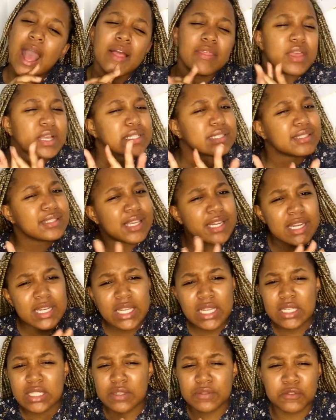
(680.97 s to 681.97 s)
There are certain
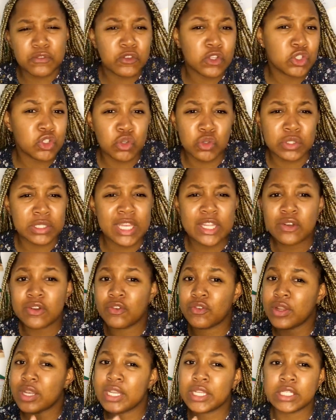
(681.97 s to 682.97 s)
individuals
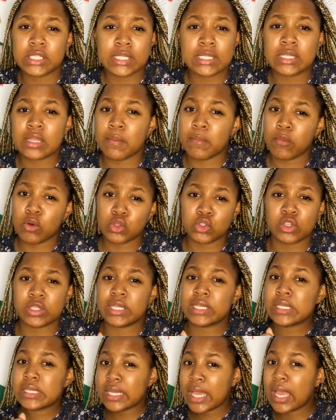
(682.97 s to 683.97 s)
that really did the most
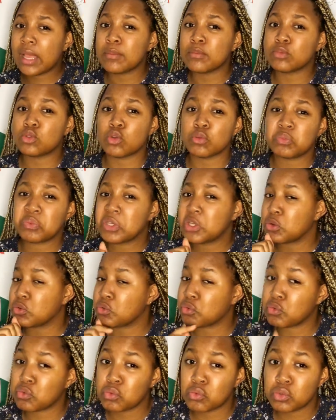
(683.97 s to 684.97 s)
when it came to being
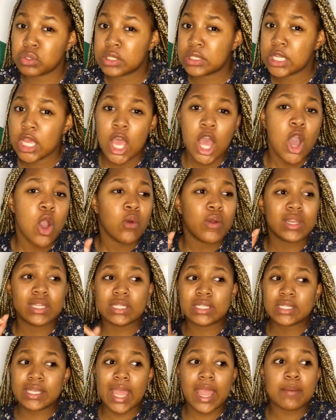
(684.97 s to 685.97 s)
rude, when
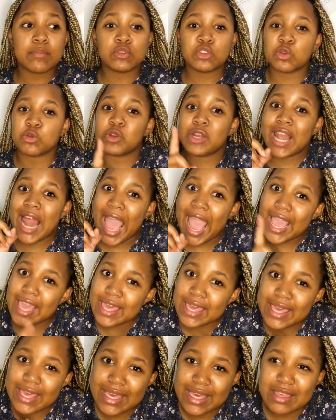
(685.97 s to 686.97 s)
it came to
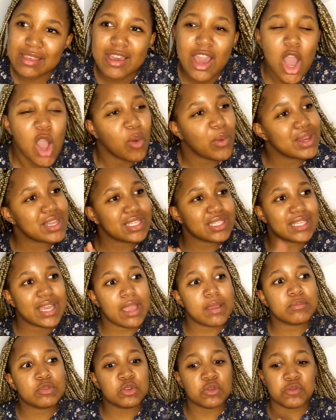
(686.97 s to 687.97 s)
lying, when it
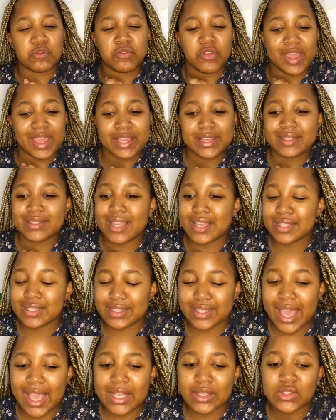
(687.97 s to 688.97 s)
came to fakeness,
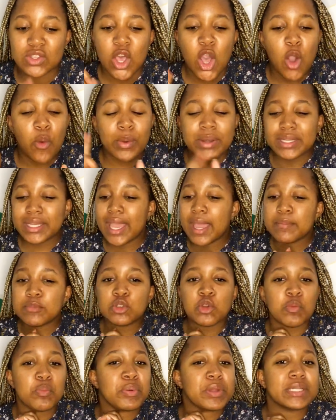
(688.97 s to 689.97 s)
guys, when it came
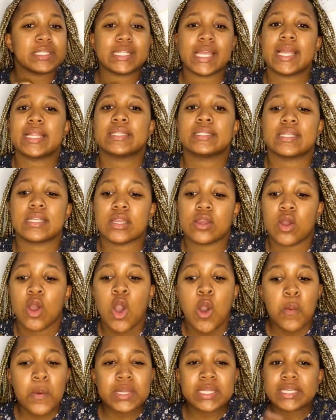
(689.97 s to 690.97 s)
to pretending,
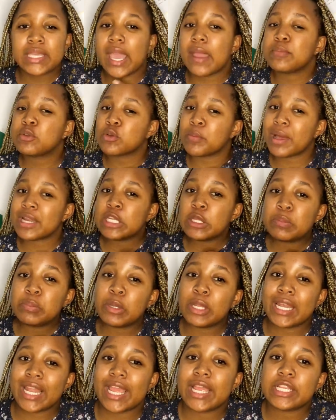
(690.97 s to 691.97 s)
when it came to
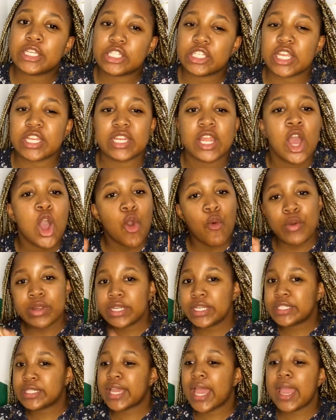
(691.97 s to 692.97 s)
manipulation, when
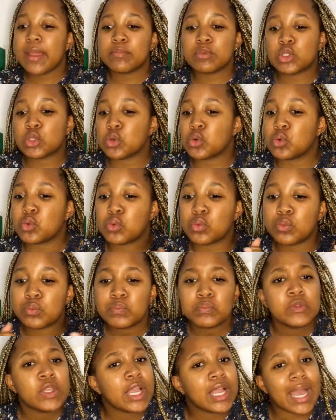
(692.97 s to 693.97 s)
it came to
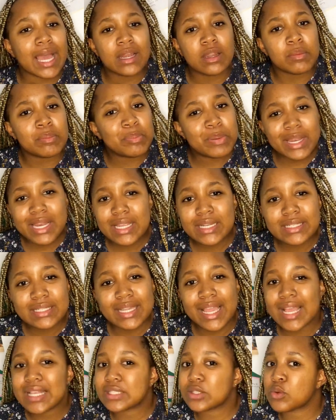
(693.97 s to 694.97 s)
gullibility,
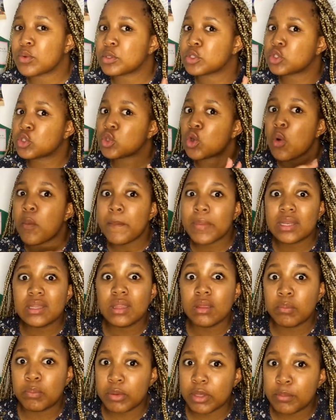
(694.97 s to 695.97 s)
guys, there were so
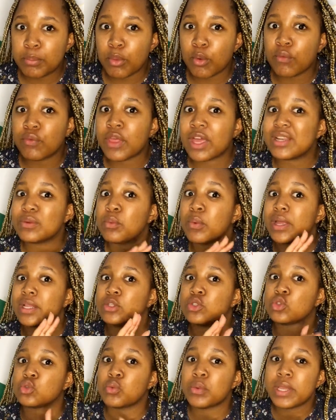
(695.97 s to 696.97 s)
many people that were
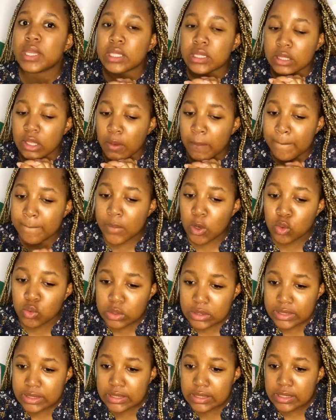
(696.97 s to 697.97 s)
doing the
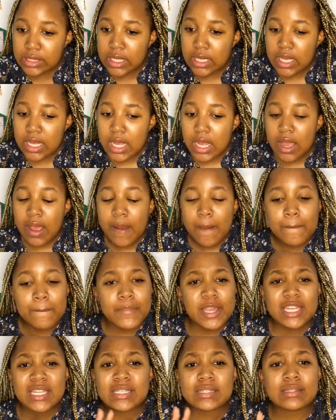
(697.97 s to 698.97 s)
most
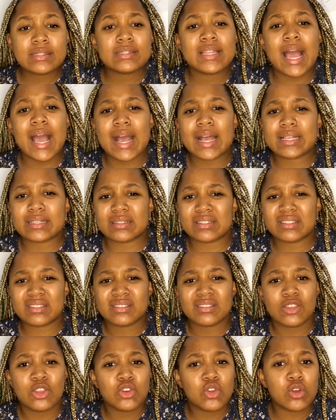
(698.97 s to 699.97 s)

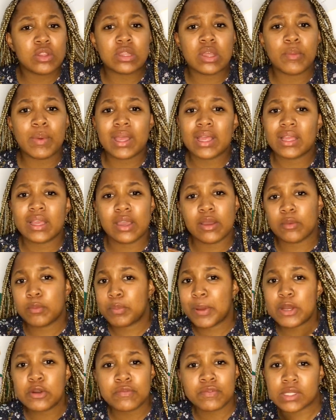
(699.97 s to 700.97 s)
ministers you know they were
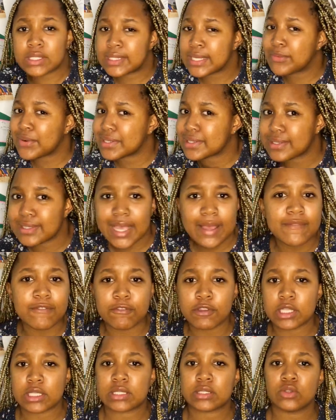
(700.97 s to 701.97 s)
part of the secret
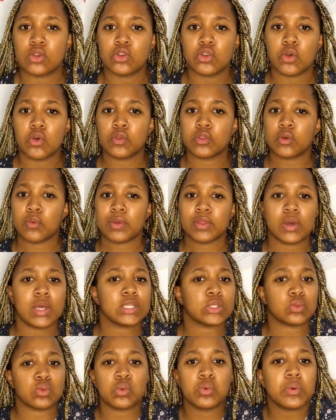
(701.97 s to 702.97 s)
service you know they were the
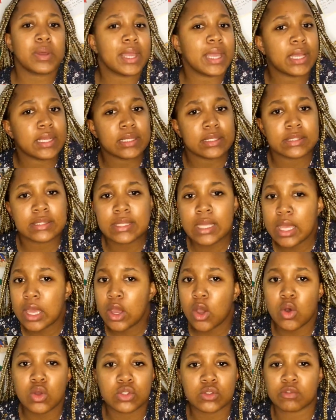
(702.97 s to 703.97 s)
ones who were
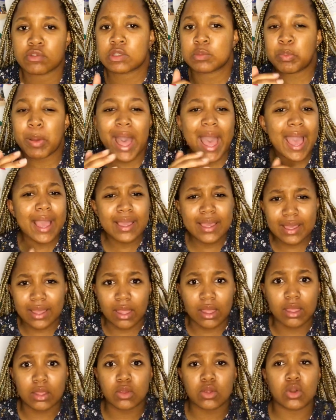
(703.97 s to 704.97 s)
ceos of
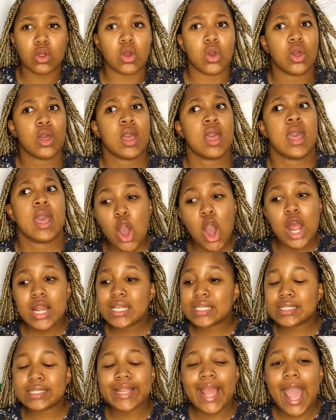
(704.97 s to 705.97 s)
spying you know
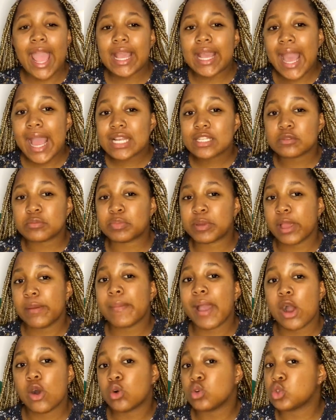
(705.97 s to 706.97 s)
honestly i kind of blame
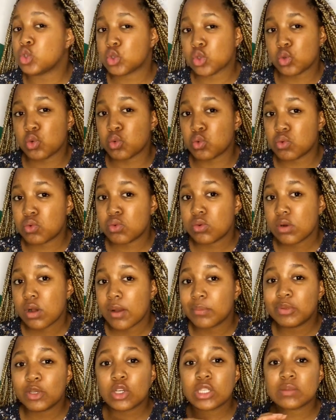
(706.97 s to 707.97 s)
my old school
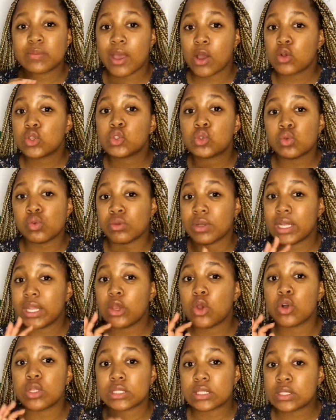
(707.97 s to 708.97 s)
because my old school really
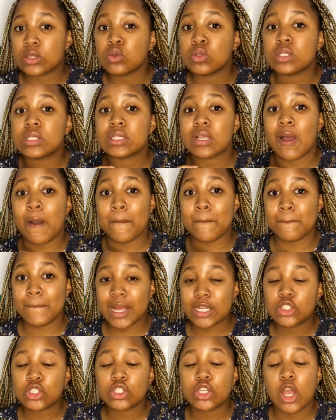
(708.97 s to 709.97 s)
concealed a
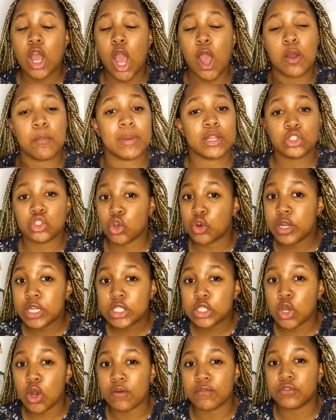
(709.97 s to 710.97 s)
much a
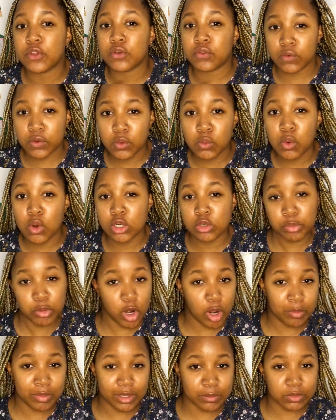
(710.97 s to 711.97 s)
majority of the real world
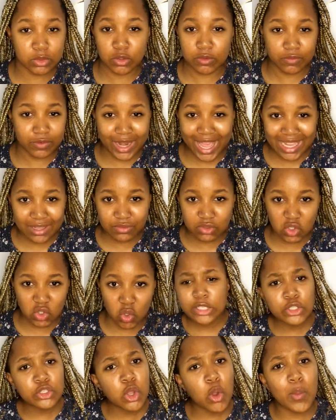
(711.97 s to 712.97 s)
problems of life you know
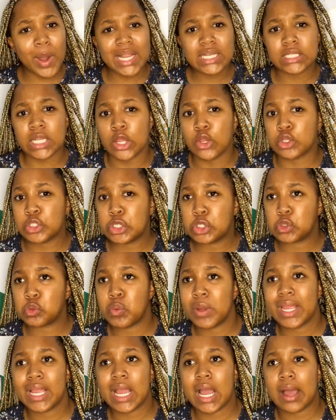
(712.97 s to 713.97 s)
you know one day you just
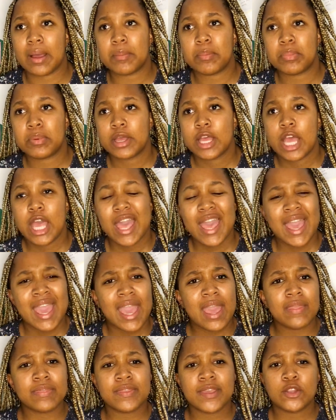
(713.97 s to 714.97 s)
wake up
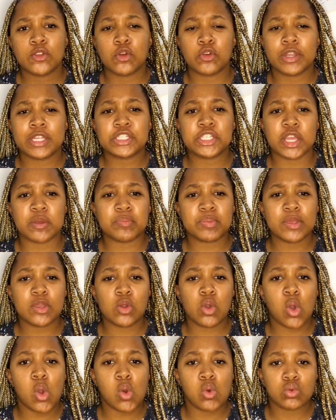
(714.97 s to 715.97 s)
and then already you're being
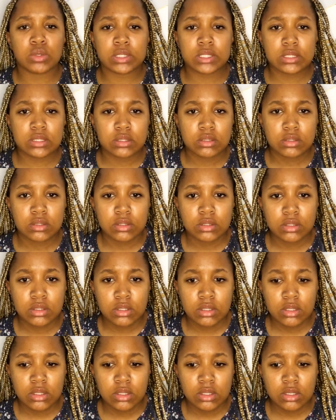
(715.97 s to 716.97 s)
called
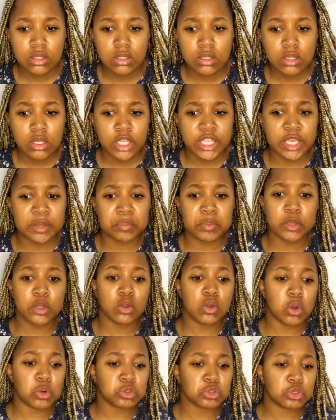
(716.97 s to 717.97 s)
you're being
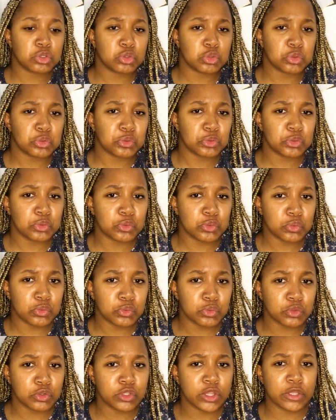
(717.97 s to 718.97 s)
called
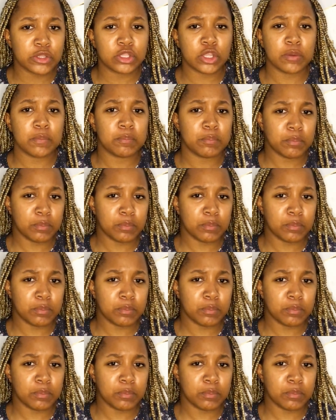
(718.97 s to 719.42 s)
to the, the,